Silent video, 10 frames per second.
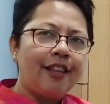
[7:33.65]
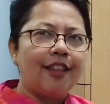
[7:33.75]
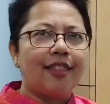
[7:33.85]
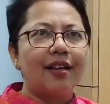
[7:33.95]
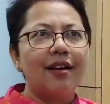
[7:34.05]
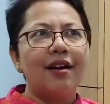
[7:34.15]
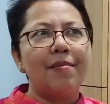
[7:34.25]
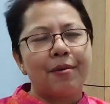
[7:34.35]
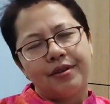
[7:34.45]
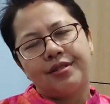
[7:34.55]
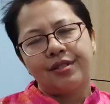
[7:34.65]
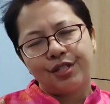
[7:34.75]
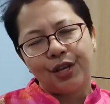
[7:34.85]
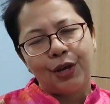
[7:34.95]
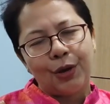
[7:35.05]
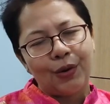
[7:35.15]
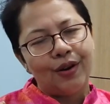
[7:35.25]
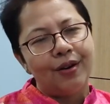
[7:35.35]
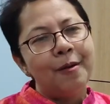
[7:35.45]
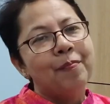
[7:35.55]
The third person
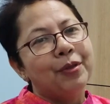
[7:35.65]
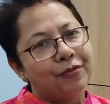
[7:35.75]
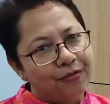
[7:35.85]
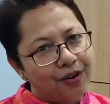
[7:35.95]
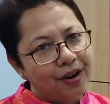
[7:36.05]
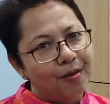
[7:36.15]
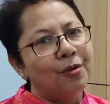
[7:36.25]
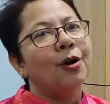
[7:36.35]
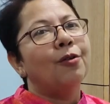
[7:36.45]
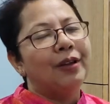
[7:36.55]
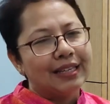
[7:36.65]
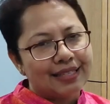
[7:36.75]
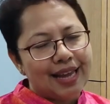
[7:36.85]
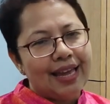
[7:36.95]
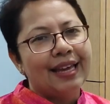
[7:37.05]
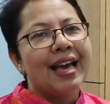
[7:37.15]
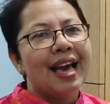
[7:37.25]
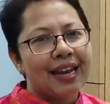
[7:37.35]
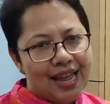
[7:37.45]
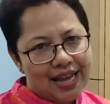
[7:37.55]
singular, the verb will take
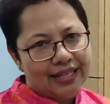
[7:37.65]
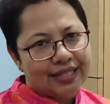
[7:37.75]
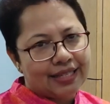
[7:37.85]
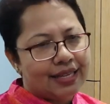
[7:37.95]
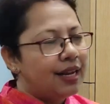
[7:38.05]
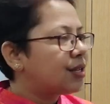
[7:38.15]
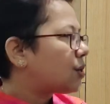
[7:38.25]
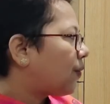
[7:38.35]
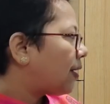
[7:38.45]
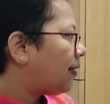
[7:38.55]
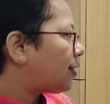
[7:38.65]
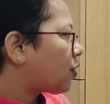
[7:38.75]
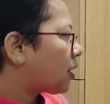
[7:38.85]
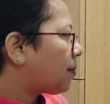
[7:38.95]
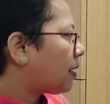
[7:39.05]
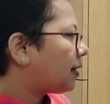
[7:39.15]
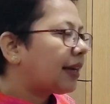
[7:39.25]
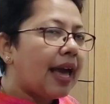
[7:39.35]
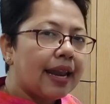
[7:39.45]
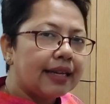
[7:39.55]
an S. So when we talk about
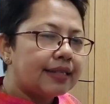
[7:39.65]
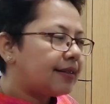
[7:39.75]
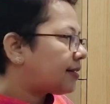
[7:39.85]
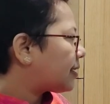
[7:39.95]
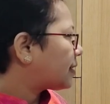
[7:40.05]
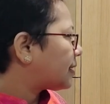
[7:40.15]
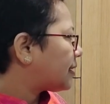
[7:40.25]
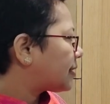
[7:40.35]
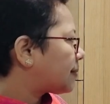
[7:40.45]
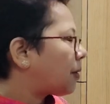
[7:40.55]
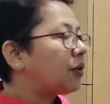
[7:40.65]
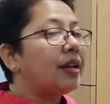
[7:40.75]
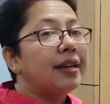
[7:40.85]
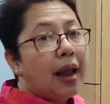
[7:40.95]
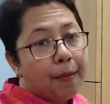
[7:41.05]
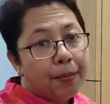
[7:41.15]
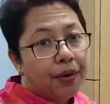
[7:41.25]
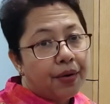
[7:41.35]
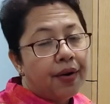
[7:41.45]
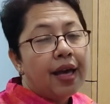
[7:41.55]
the characteristics, it is about the
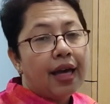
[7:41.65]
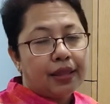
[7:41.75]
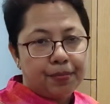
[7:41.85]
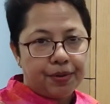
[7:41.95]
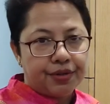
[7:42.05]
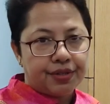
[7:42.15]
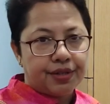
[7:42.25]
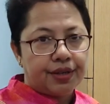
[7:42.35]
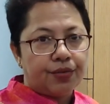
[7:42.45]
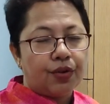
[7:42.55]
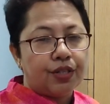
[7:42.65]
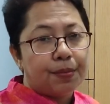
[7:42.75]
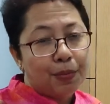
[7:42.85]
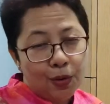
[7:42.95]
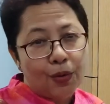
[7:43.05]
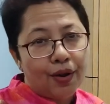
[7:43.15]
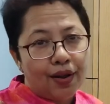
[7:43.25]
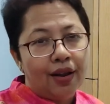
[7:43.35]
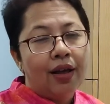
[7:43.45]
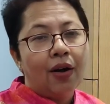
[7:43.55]
number and the person, or the
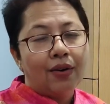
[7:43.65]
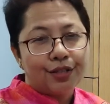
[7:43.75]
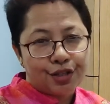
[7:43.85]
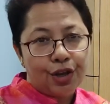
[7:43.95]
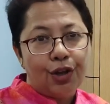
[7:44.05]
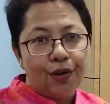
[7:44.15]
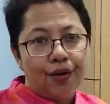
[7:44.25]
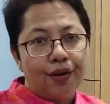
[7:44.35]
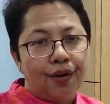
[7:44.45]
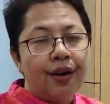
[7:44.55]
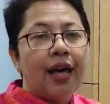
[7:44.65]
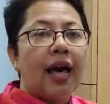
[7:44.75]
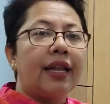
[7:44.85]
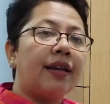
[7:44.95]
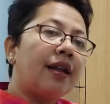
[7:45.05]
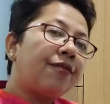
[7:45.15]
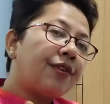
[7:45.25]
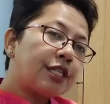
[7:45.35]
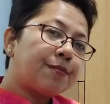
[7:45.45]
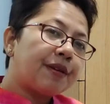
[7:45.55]
plural or the singular, and
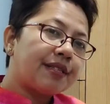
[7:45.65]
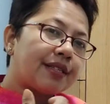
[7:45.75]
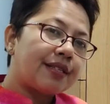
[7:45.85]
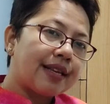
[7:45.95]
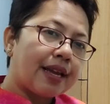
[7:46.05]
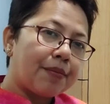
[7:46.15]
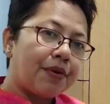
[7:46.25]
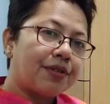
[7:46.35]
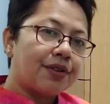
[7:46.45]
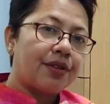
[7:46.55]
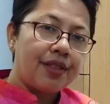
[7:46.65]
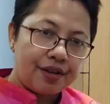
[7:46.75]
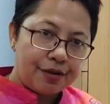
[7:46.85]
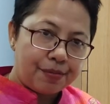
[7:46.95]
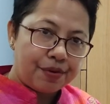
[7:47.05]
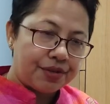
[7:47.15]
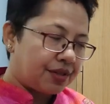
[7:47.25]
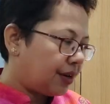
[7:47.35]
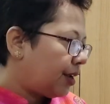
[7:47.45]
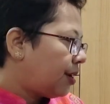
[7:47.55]
first person, second person, or third
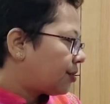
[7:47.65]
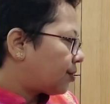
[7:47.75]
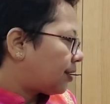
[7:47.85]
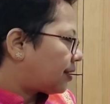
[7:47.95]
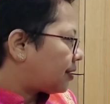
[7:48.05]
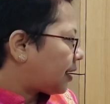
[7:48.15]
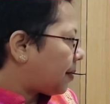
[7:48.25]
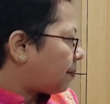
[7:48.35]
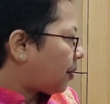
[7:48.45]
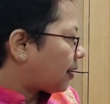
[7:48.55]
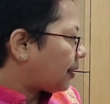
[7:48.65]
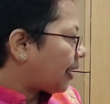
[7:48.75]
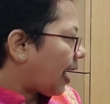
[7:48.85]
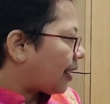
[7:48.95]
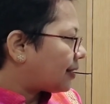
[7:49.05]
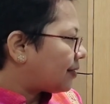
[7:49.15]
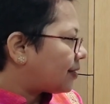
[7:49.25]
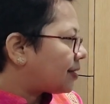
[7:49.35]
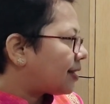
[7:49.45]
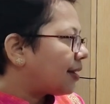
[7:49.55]
person. So this is an important
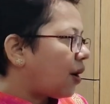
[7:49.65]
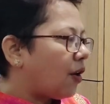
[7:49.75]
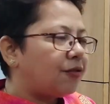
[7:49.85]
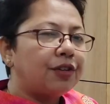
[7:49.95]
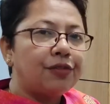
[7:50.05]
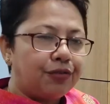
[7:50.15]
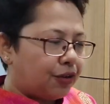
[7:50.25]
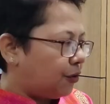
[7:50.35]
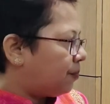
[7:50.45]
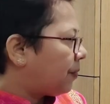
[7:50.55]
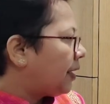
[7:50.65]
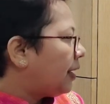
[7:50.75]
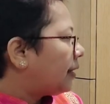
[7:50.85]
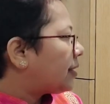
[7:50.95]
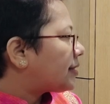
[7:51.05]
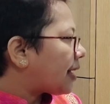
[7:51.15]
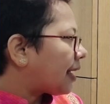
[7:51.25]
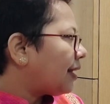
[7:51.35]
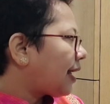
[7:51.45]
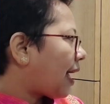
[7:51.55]
characteristic of the verb. The
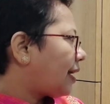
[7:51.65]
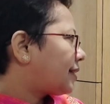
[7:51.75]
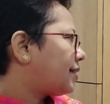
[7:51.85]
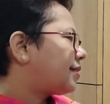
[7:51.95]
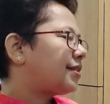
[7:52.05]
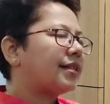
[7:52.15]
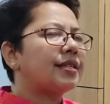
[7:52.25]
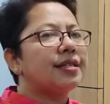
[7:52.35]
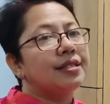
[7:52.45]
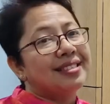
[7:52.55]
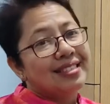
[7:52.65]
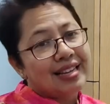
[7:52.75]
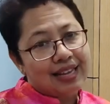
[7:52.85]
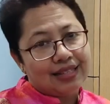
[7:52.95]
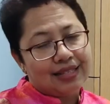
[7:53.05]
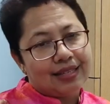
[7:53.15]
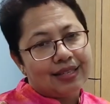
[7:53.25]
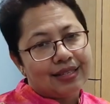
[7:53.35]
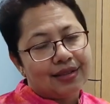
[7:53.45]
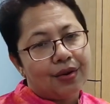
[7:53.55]
second characteristic is
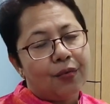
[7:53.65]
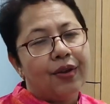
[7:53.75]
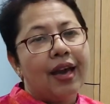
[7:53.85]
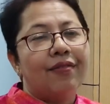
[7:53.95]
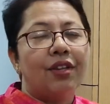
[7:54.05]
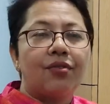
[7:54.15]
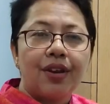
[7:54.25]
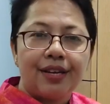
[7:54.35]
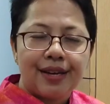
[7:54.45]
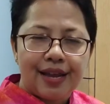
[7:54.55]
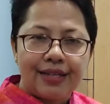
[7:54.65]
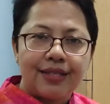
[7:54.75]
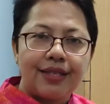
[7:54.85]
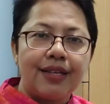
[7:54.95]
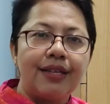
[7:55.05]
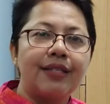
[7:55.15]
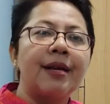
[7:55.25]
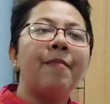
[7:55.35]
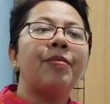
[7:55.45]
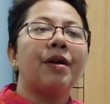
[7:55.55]
tenses. We have the three tenses,
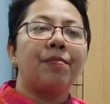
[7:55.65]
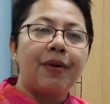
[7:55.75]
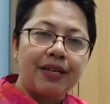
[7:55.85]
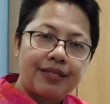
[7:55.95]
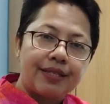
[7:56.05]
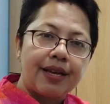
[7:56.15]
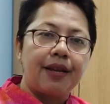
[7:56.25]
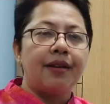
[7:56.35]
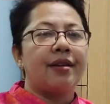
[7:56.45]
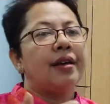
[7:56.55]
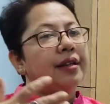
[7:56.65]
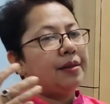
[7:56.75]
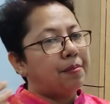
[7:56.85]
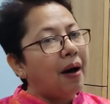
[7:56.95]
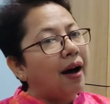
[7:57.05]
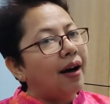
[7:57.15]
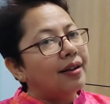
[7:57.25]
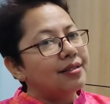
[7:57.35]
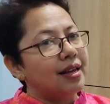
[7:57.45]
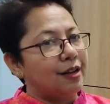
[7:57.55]
the present, the
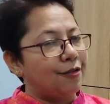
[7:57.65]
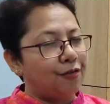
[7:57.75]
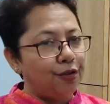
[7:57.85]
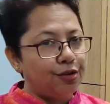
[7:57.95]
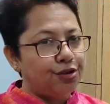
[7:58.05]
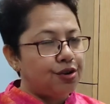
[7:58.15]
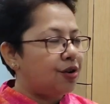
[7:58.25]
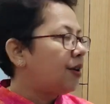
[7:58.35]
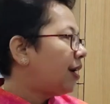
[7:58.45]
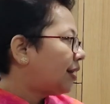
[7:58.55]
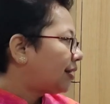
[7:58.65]
past, and the future.